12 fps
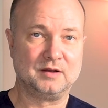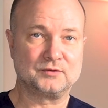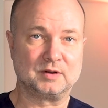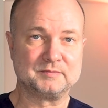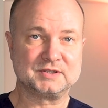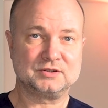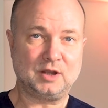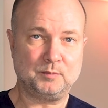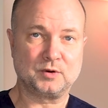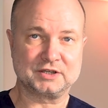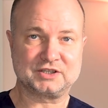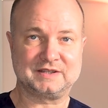From
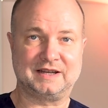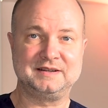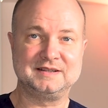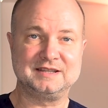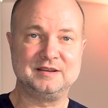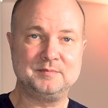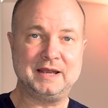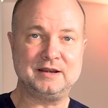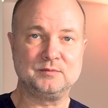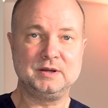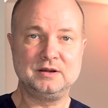stopwatch studies in men,